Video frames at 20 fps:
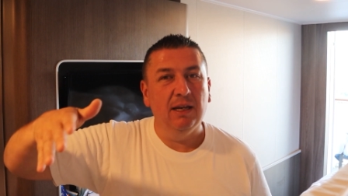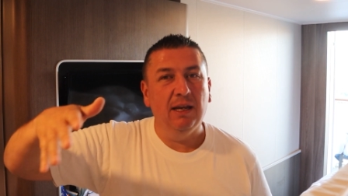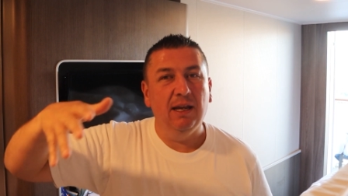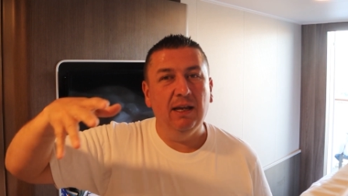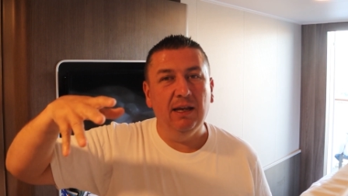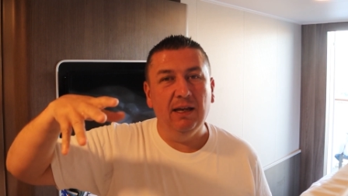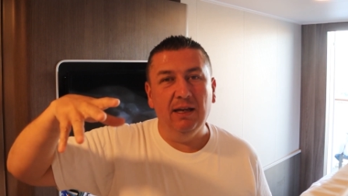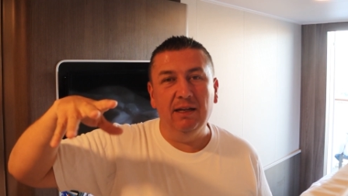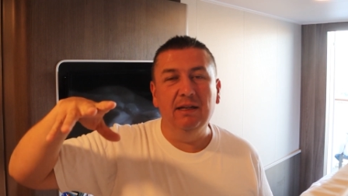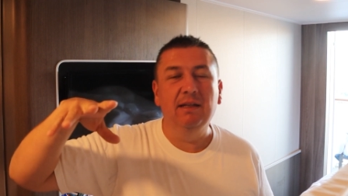
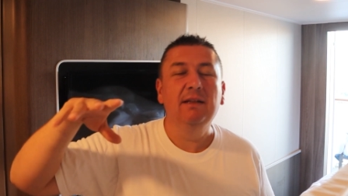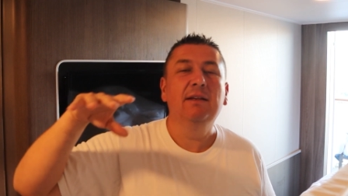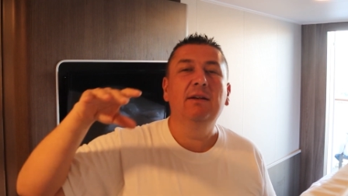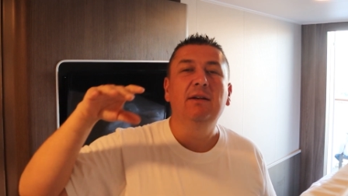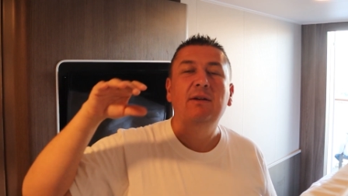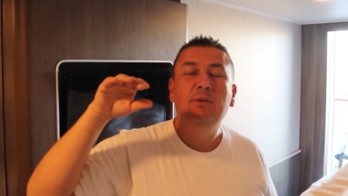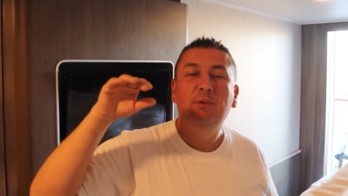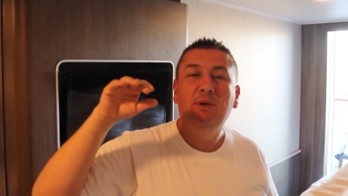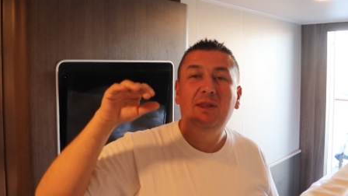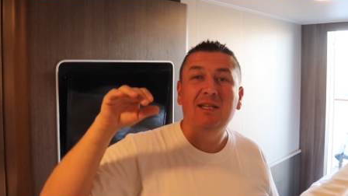And
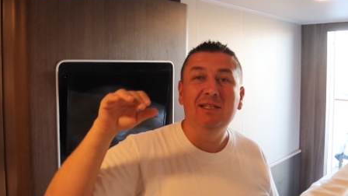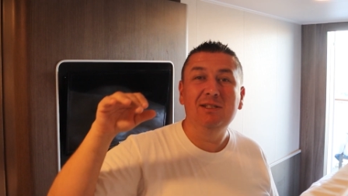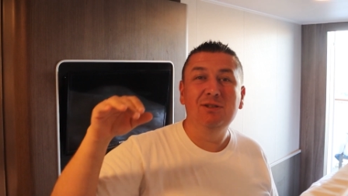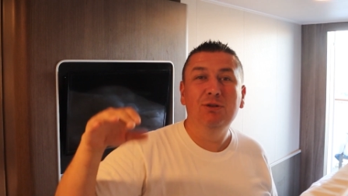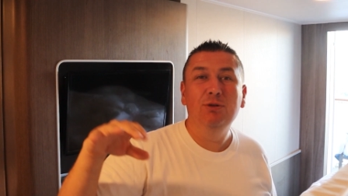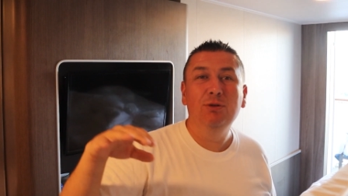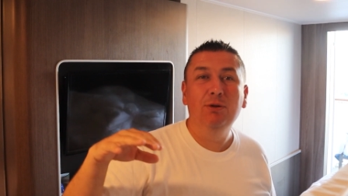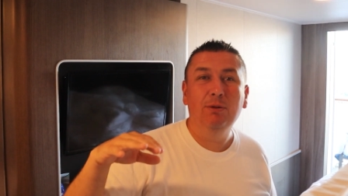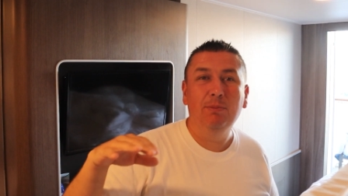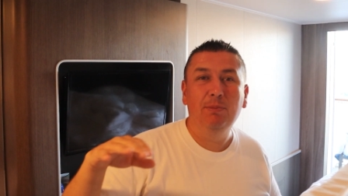with these
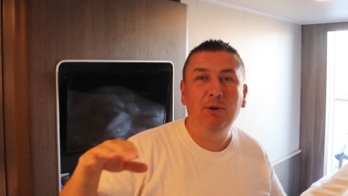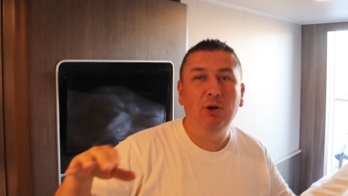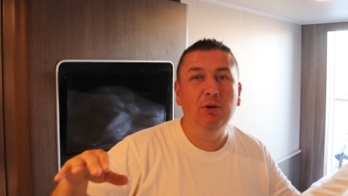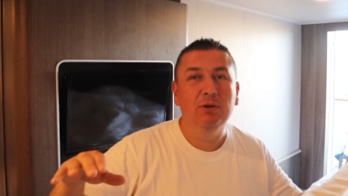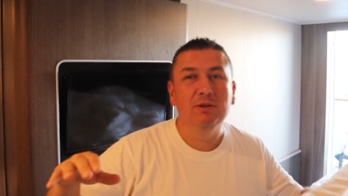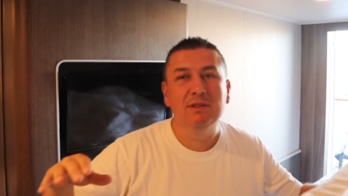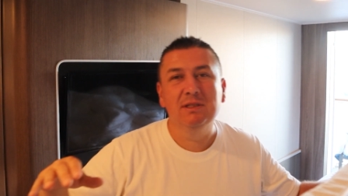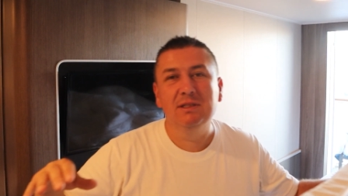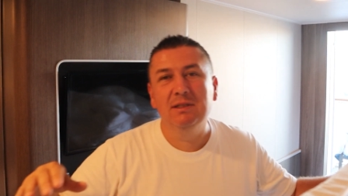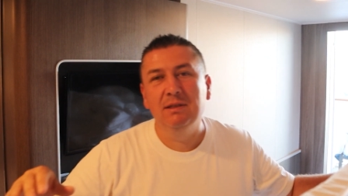newer
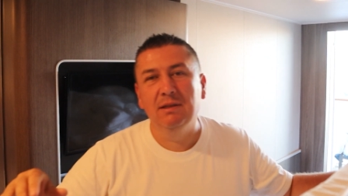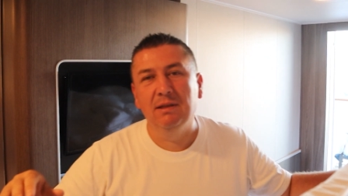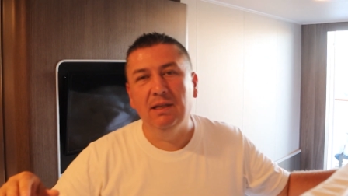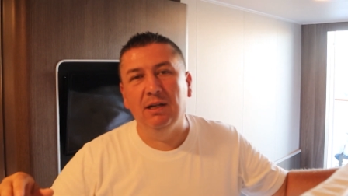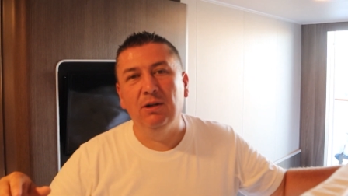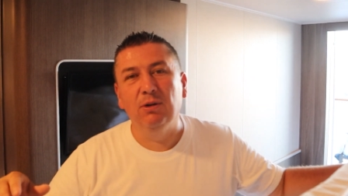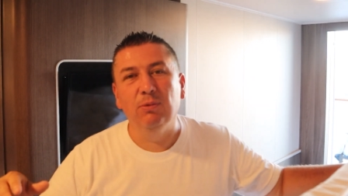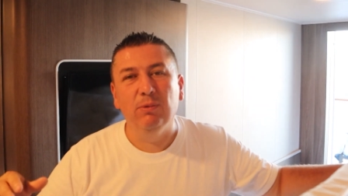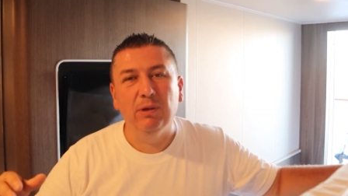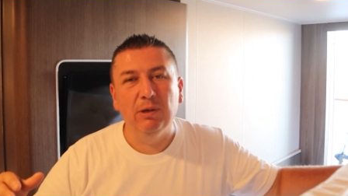boats, they
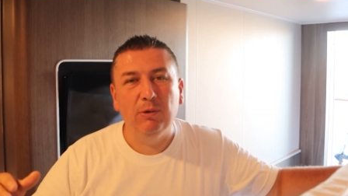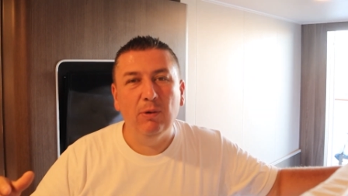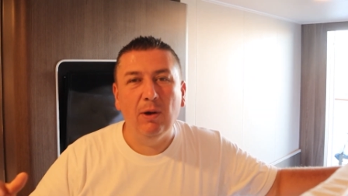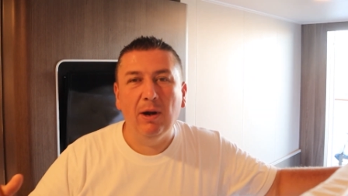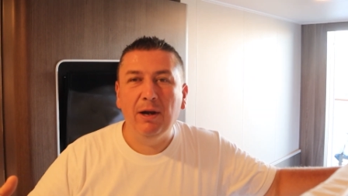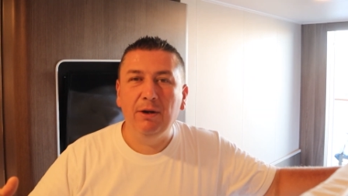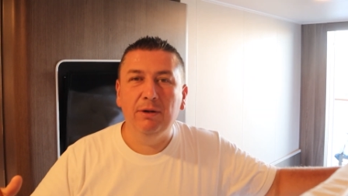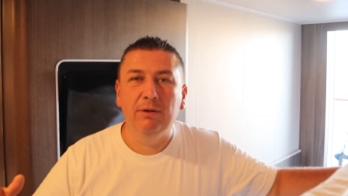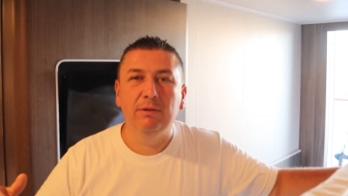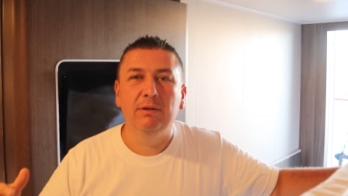don't
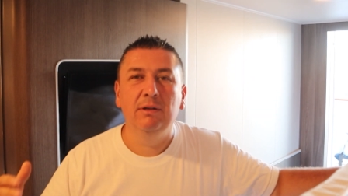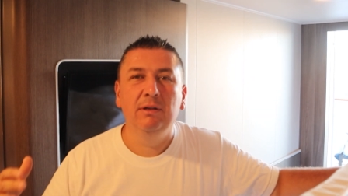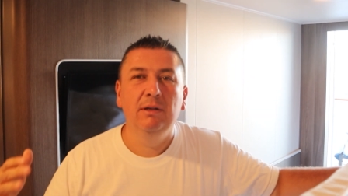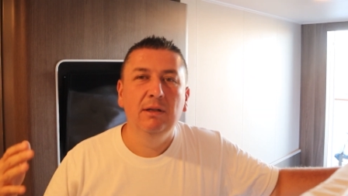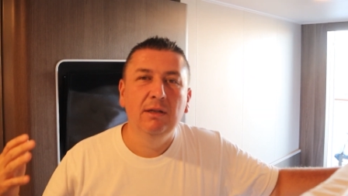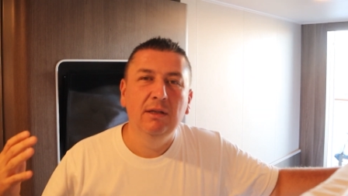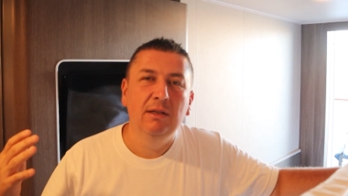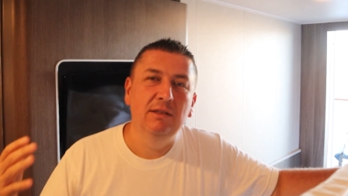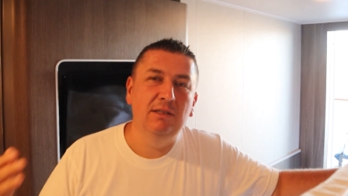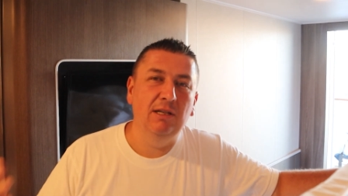require
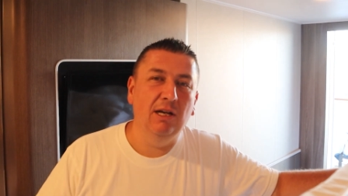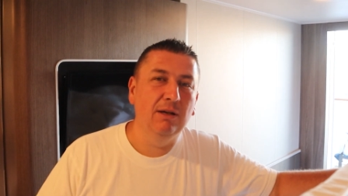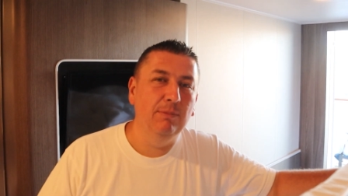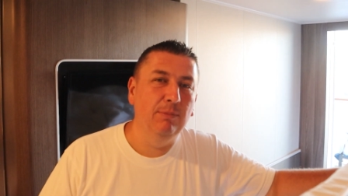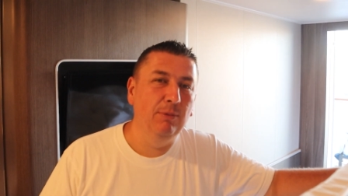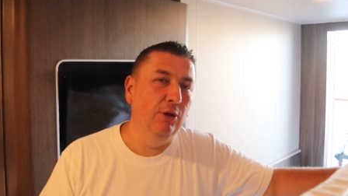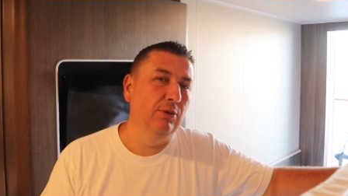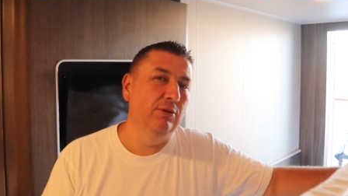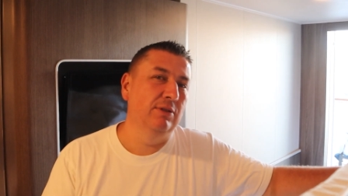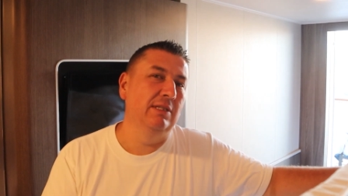
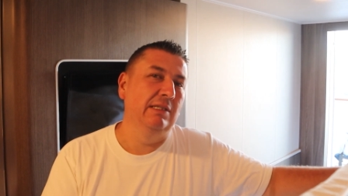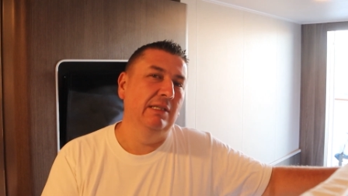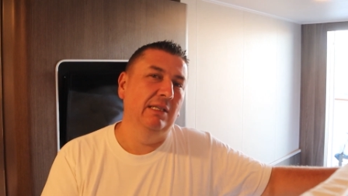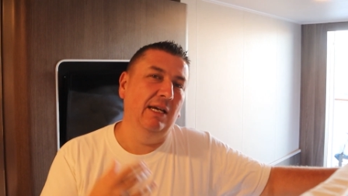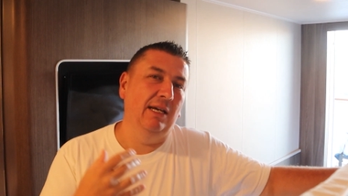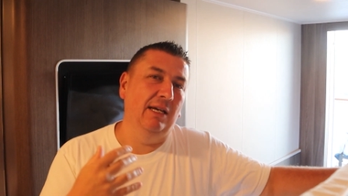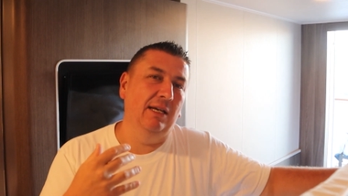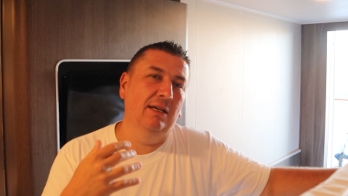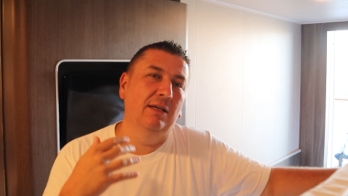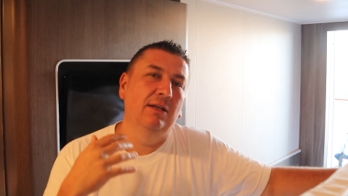tugboats
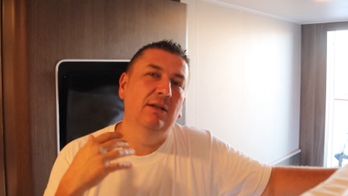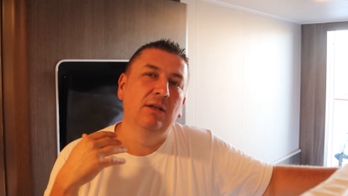like